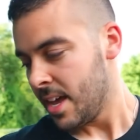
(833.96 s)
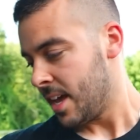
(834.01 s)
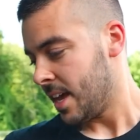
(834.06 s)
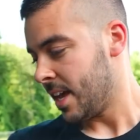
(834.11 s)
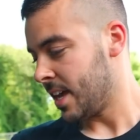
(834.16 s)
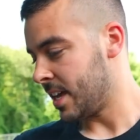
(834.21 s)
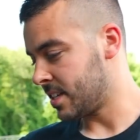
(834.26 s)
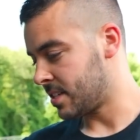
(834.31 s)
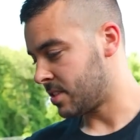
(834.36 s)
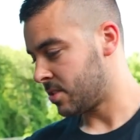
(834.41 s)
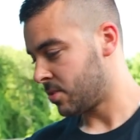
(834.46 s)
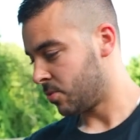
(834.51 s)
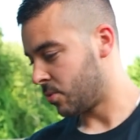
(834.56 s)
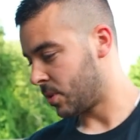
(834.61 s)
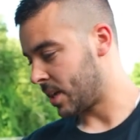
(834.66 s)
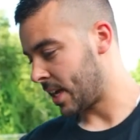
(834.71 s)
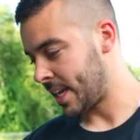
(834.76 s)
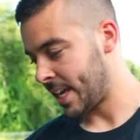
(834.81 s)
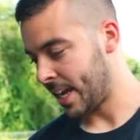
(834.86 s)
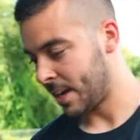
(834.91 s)
is
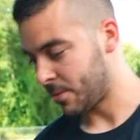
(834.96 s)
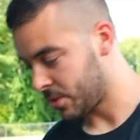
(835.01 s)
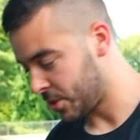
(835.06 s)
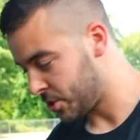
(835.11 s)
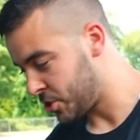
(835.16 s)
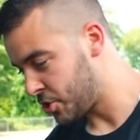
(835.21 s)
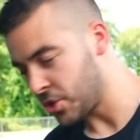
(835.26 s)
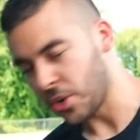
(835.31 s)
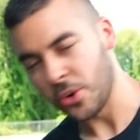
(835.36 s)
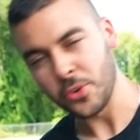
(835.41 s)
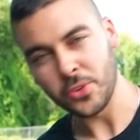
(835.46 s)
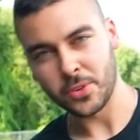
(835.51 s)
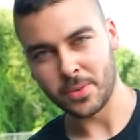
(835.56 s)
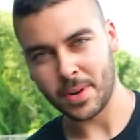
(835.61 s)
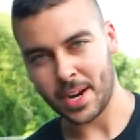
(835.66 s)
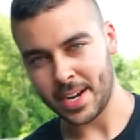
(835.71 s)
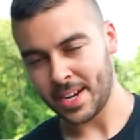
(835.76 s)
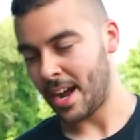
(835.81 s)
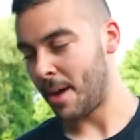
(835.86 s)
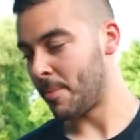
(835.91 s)
what I can't really show you
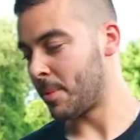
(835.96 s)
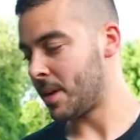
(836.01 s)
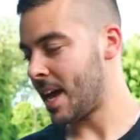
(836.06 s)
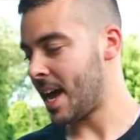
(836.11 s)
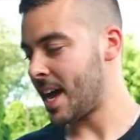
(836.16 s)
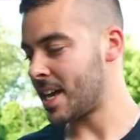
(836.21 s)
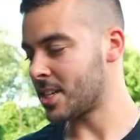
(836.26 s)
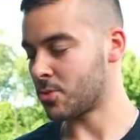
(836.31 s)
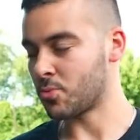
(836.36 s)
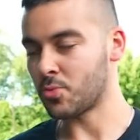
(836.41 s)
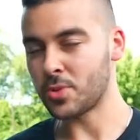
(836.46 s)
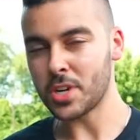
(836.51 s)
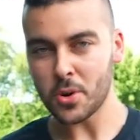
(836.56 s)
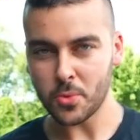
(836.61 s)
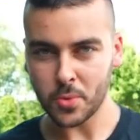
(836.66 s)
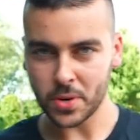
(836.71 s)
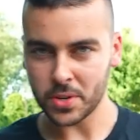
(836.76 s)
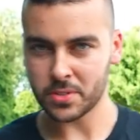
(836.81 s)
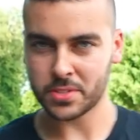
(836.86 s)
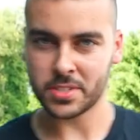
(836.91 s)
right now, but it has rear
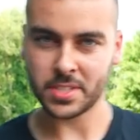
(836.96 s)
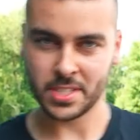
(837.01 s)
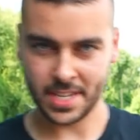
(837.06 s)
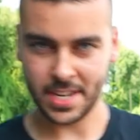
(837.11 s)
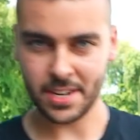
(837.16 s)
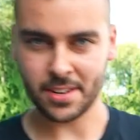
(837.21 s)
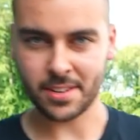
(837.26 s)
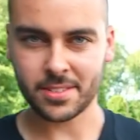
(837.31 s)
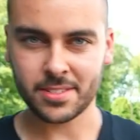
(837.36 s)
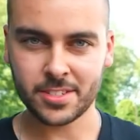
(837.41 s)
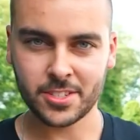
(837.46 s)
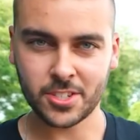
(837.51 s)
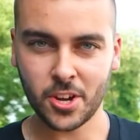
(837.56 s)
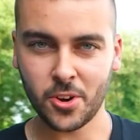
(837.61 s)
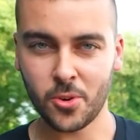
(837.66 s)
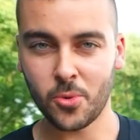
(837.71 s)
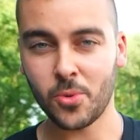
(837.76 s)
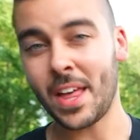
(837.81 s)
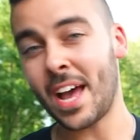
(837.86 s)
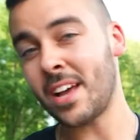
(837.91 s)
wheel steer.
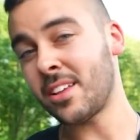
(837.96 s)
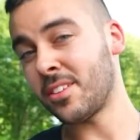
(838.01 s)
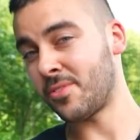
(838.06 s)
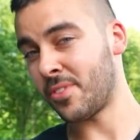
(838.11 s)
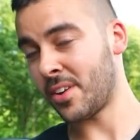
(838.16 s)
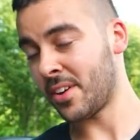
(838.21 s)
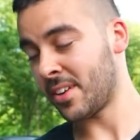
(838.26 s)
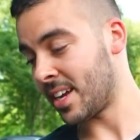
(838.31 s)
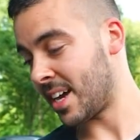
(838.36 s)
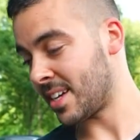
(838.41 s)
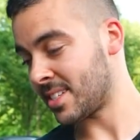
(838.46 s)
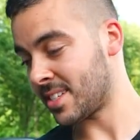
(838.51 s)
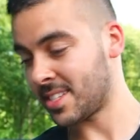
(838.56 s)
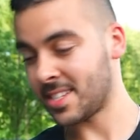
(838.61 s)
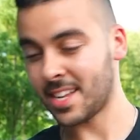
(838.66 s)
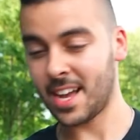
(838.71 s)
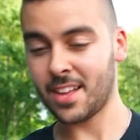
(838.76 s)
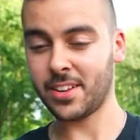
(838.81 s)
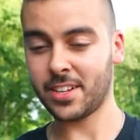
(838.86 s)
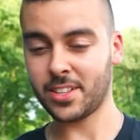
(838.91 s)
So that is very nice.
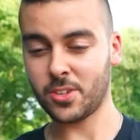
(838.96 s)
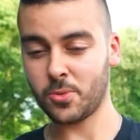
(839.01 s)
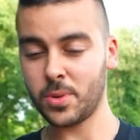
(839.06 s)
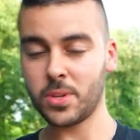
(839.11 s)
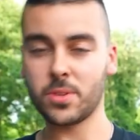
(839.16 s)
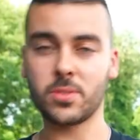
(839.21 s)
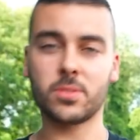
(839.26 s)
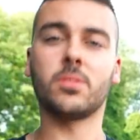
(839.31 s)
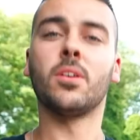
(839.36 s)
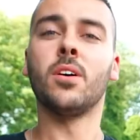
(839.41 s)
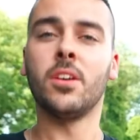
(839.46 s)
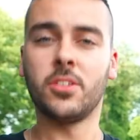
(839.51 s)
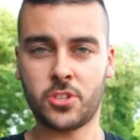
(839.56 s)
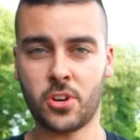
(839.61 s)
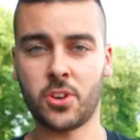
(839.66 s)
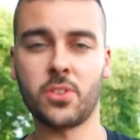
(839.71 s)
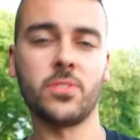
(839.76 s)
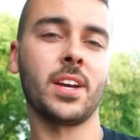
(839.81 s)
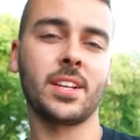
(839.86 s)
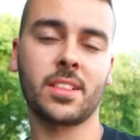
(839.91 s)
It's not like the wheels
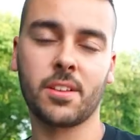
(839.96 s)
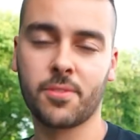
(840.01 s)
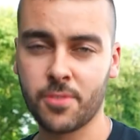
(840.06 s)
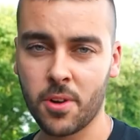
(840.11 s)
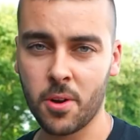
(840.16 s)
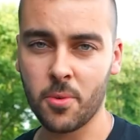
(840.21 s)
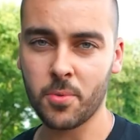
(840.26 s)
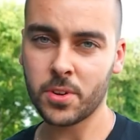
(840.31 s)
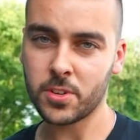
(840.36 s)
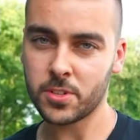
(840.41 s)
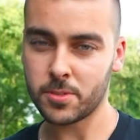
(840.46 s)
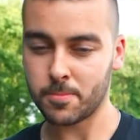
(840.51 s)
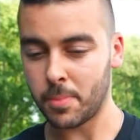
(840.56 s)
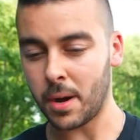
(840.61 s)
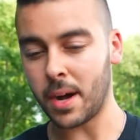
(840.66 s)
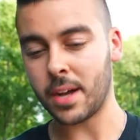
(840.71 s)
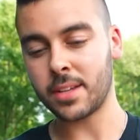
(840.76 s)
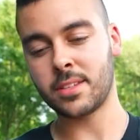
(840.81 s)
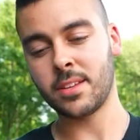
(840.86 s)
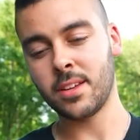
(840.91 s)
turn like the front wheels,
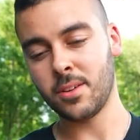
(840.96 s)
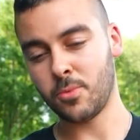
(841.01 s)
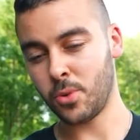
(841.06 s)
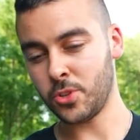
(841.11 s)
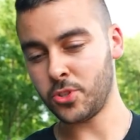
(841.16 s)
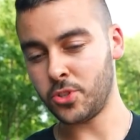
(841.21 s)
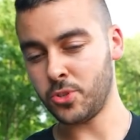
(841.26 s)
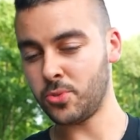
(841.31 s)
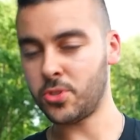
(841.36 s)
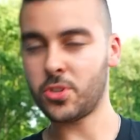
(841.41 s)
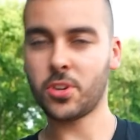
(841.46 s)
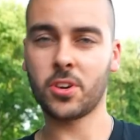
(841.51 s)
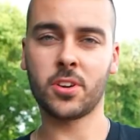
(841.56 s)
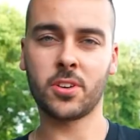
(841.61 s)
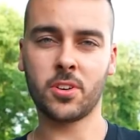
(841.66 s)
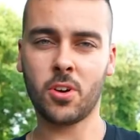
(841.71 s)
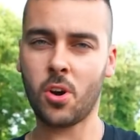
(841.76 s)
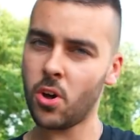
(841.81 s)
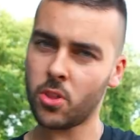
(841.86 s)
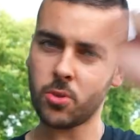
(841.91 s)
but once you
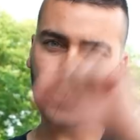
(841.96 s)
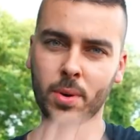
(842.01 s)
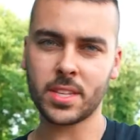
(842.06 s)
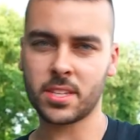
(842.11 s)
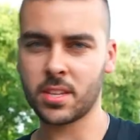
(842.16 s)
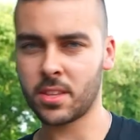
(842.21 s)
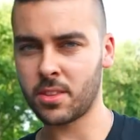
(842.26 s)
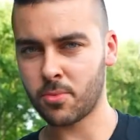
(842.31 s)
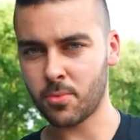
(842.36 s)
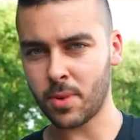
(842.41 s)
turn all the way to the